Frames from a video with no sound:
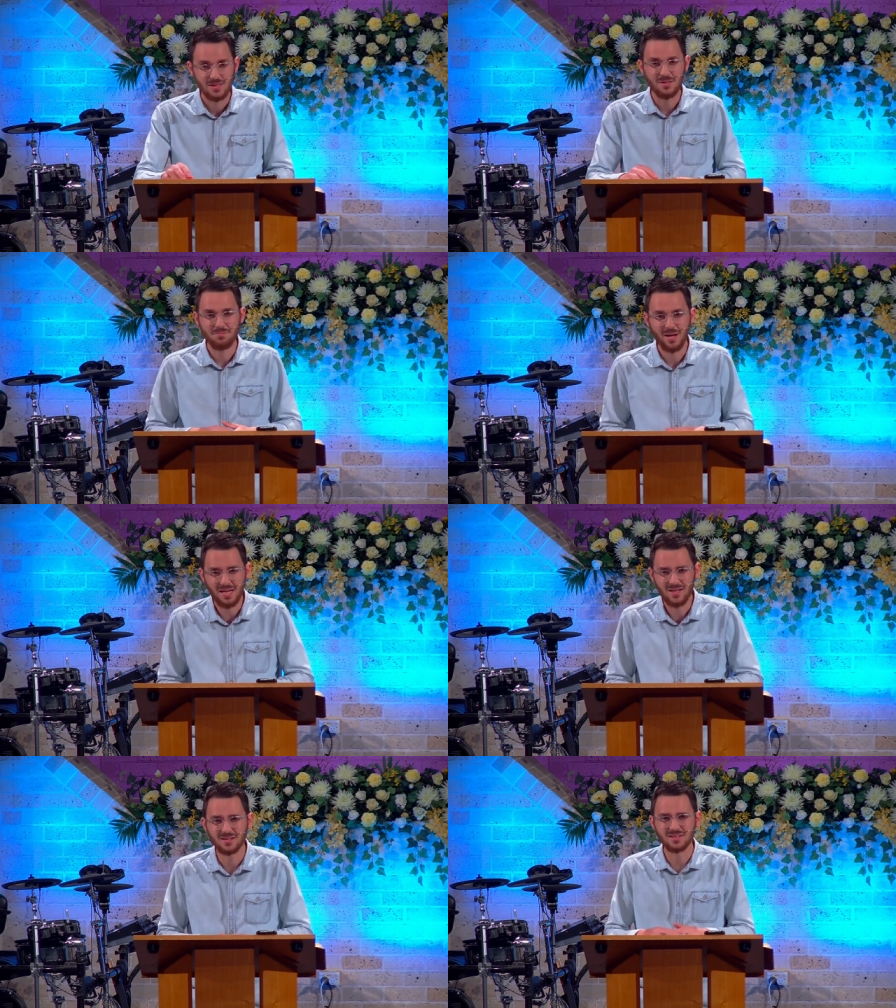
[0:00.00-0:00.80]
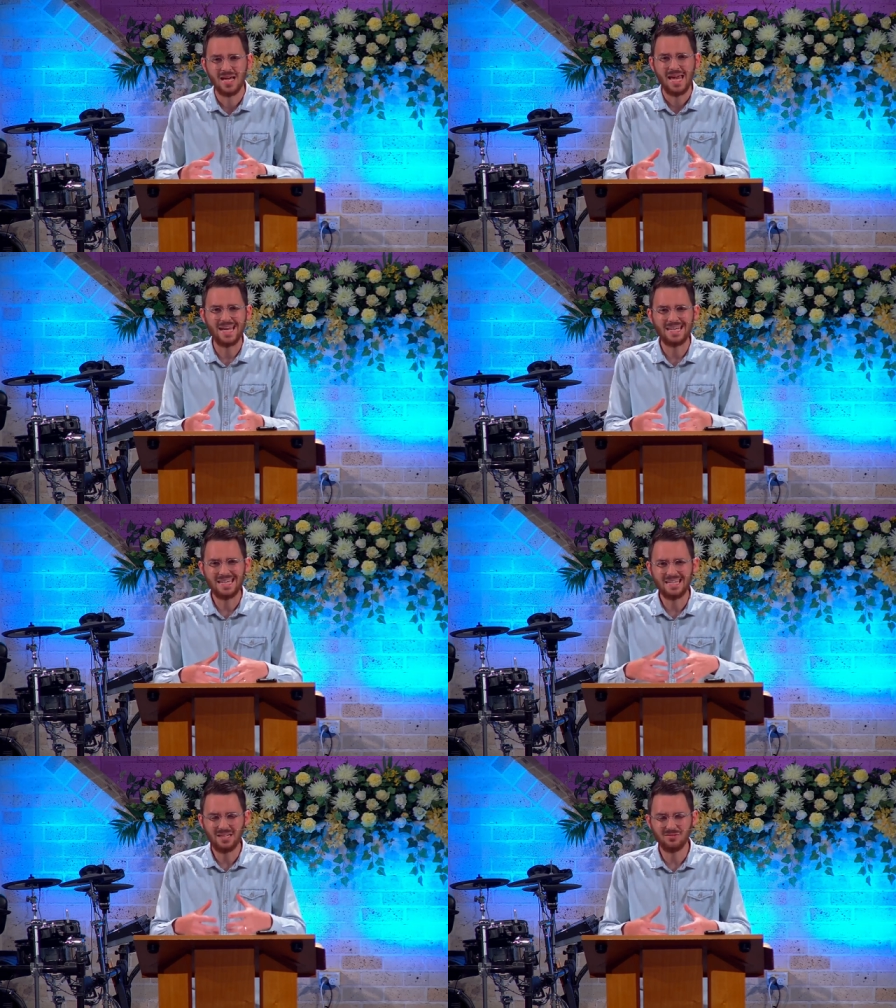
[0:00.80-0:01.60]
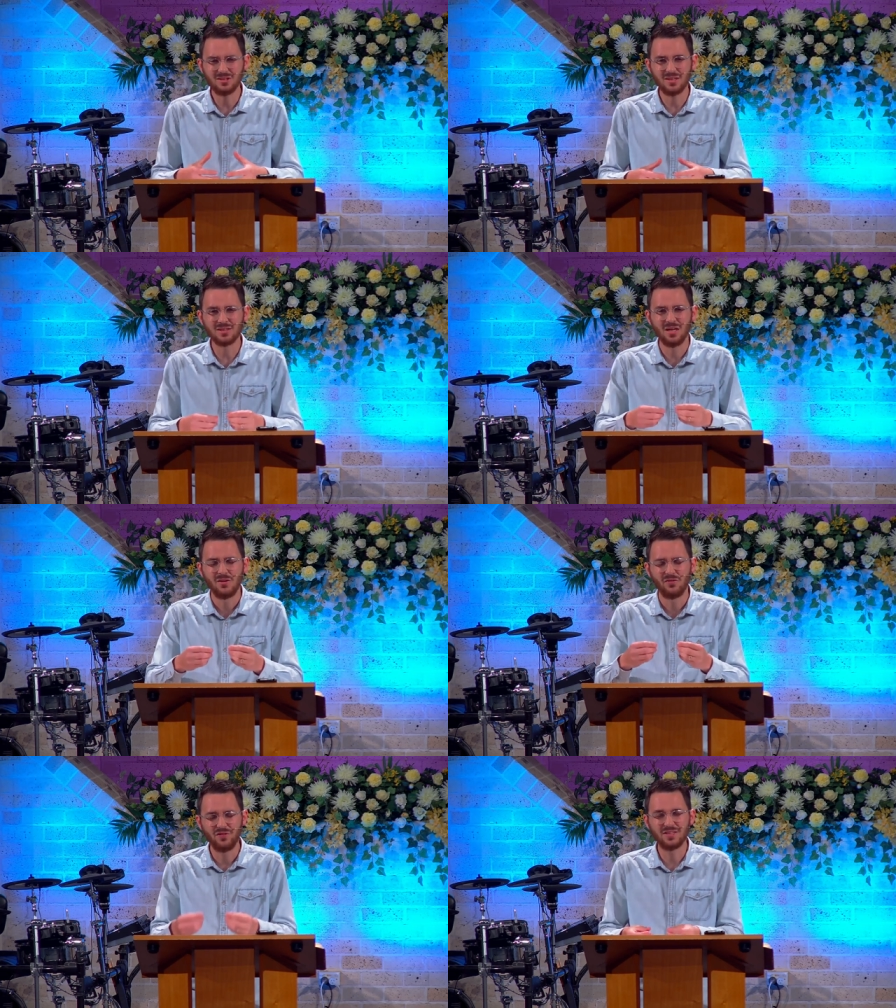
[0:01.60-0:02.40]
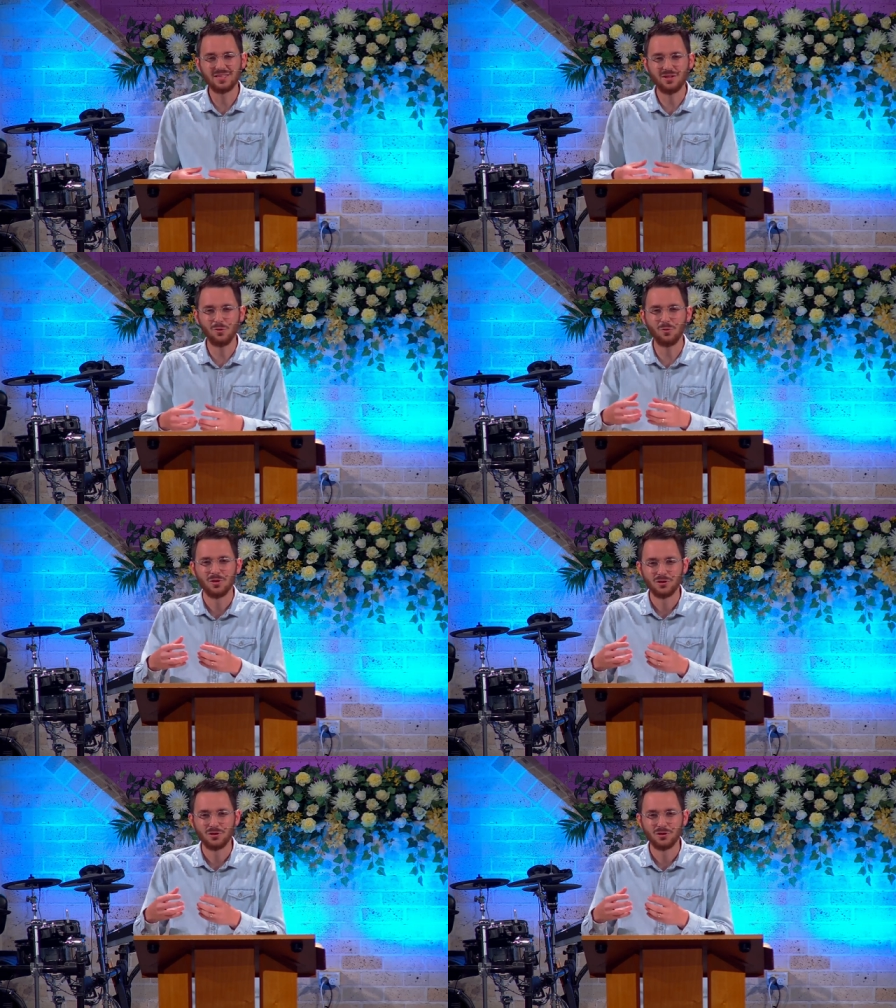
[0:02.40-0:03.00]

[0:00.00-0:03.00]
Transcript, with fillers: He made us and He gives us physical